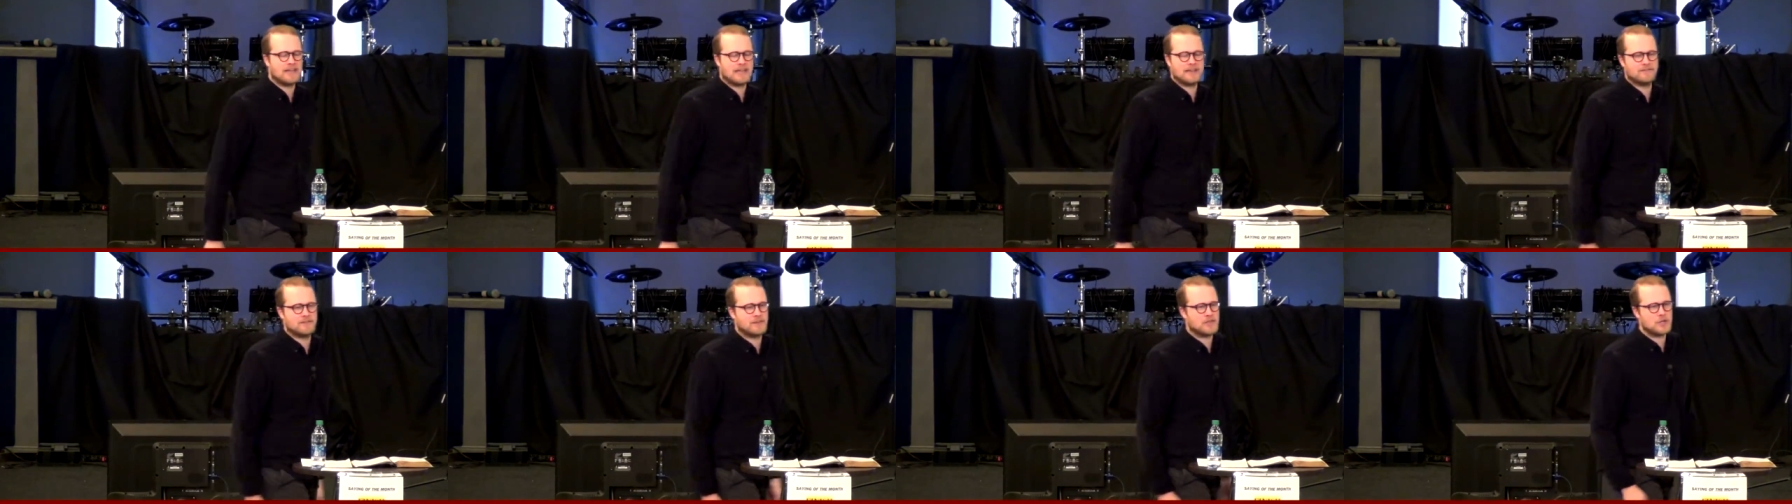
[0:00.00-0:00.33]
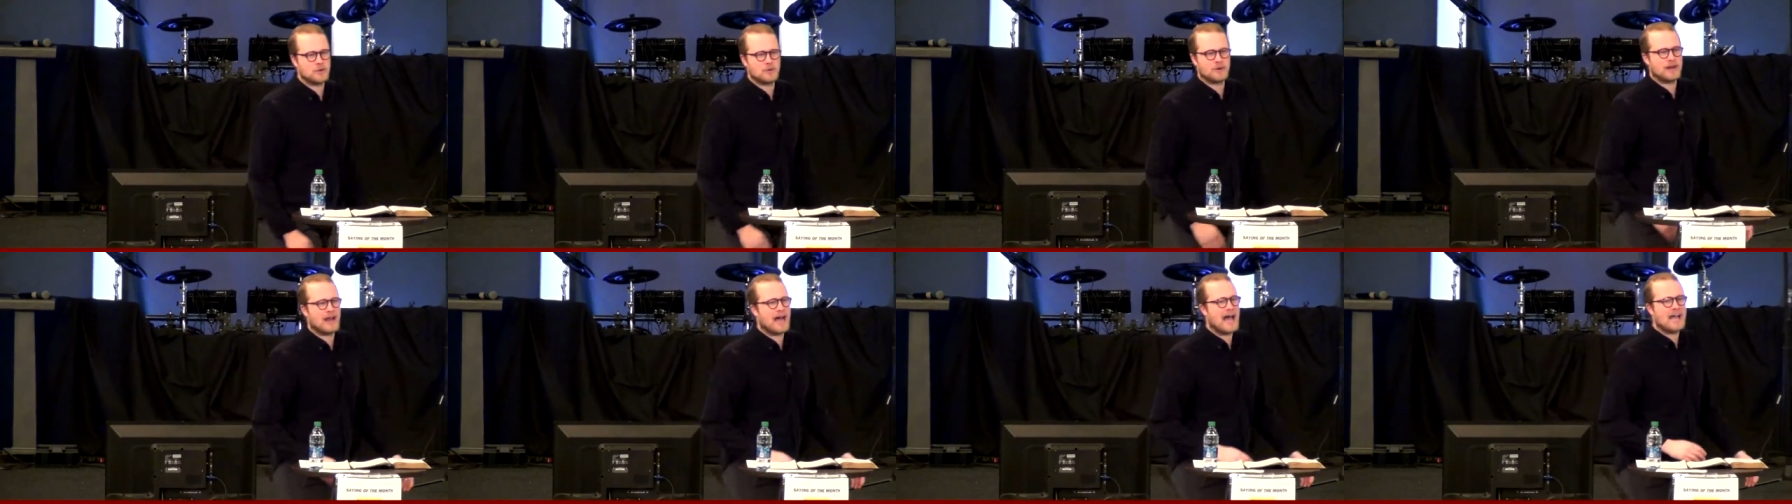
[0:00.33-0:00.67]
giving
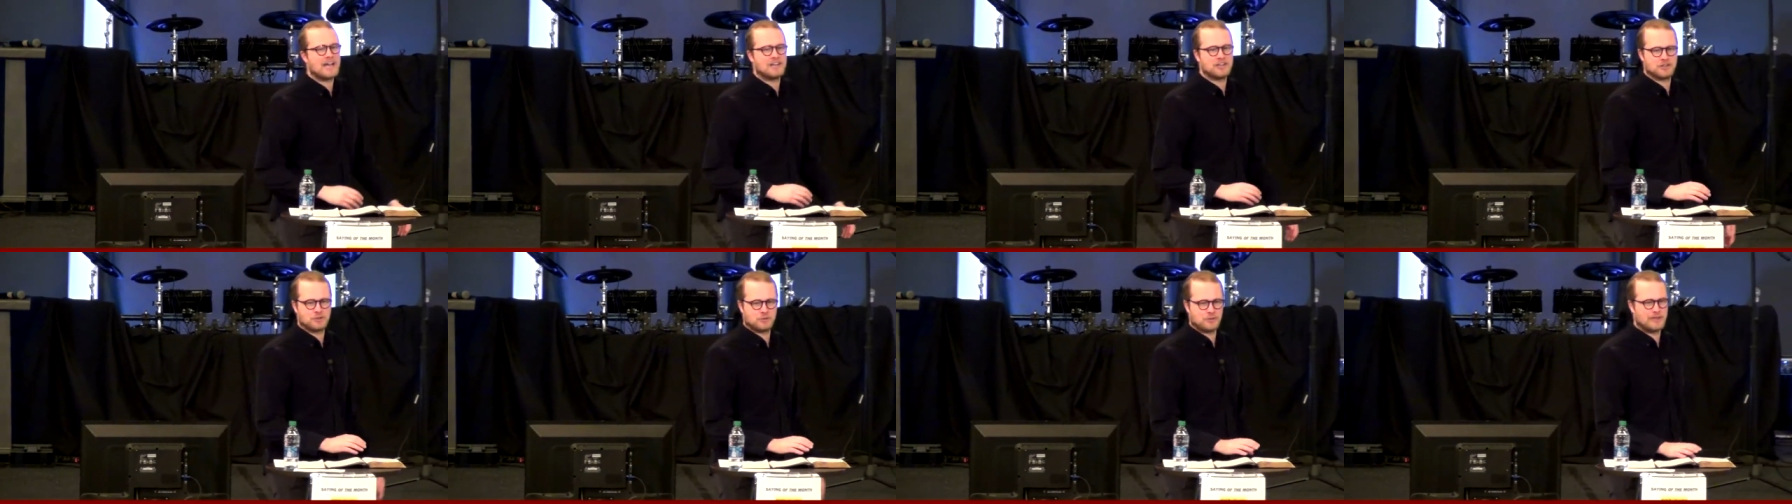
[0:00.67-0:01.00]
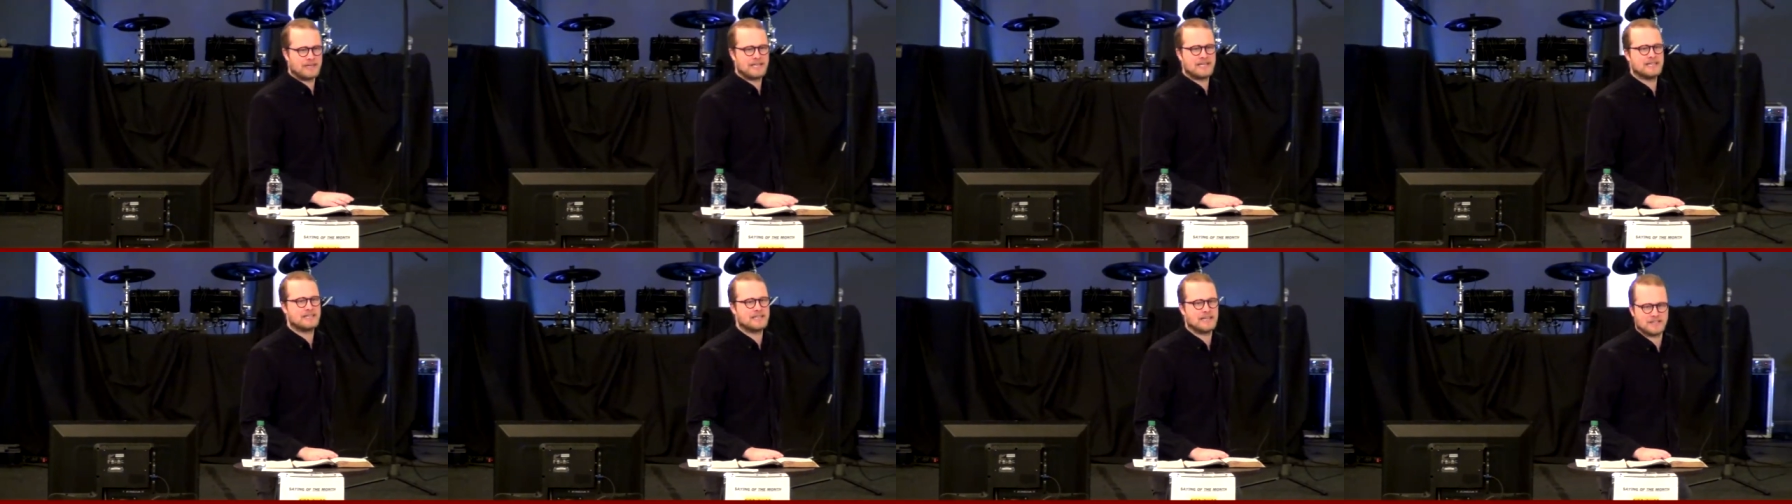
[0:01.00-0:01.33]
you an idol when
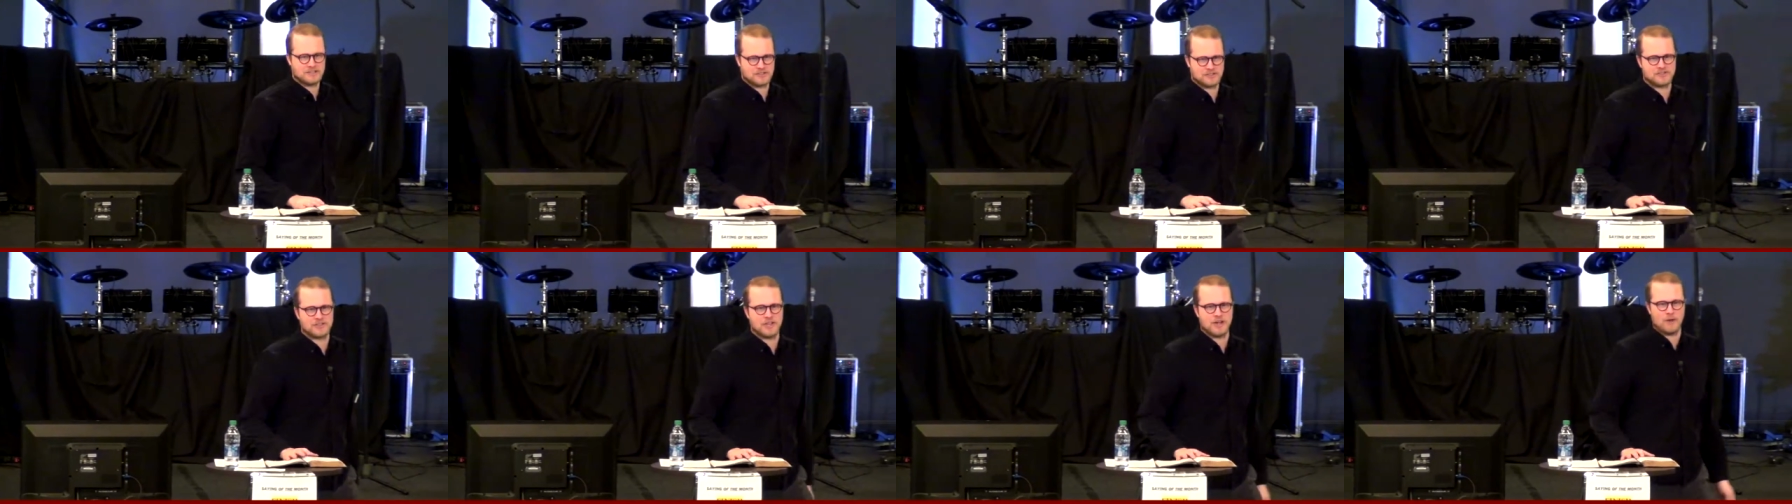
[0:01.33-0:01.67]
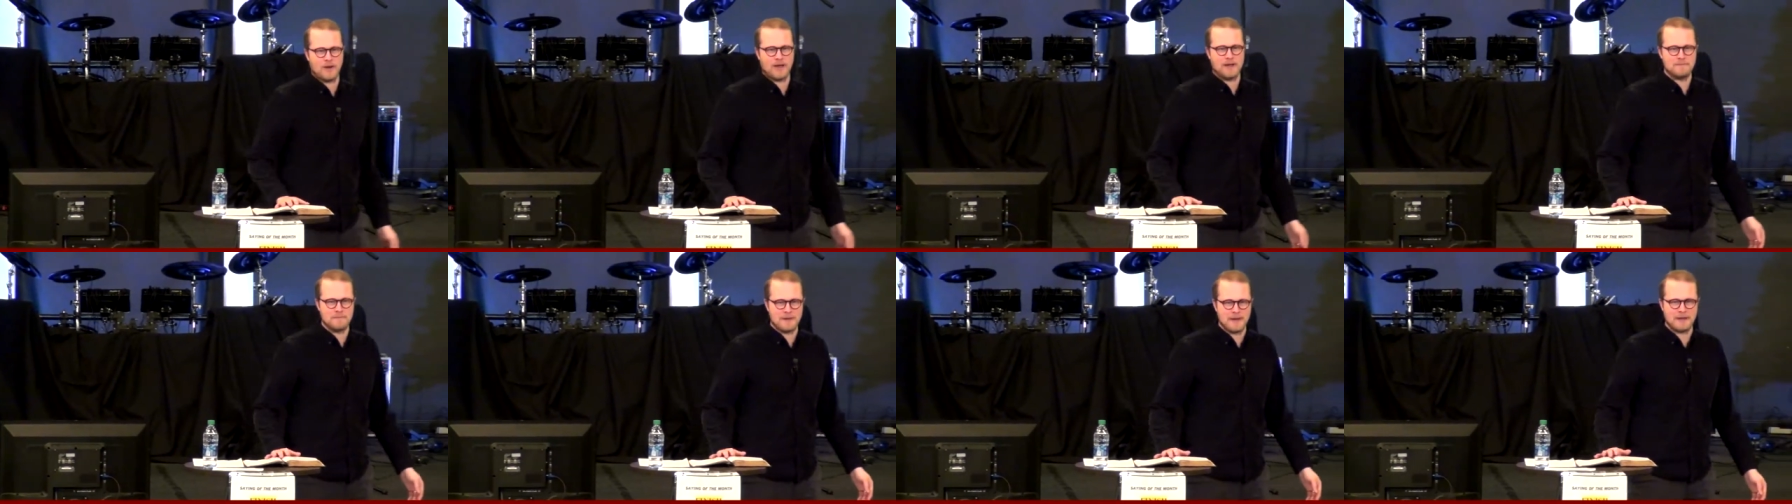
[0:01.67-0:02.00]
He does
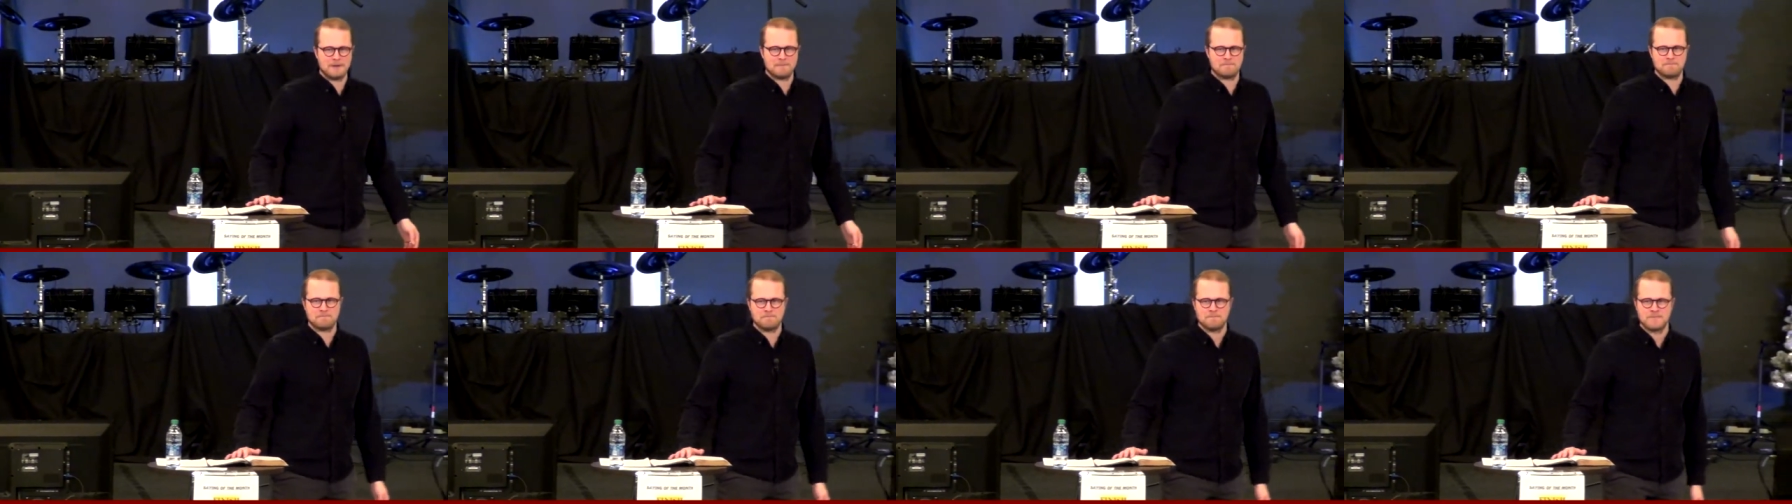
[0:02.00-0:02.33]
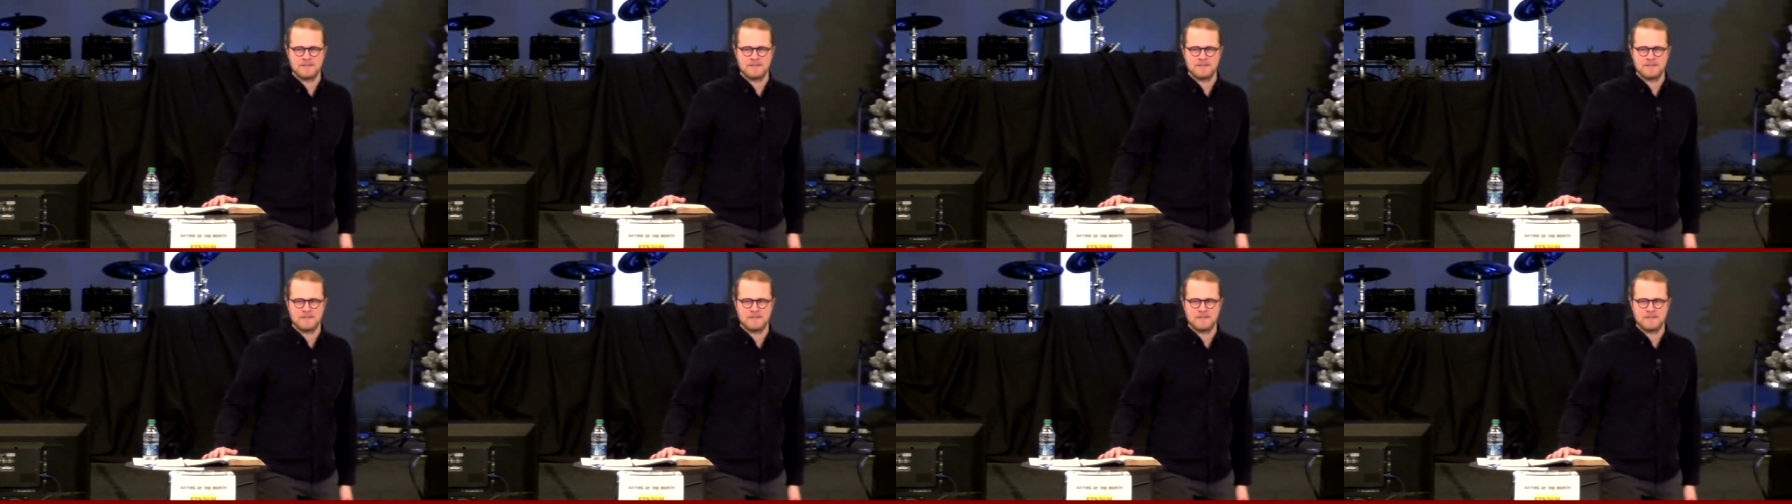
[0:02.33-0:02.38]
so. Amen?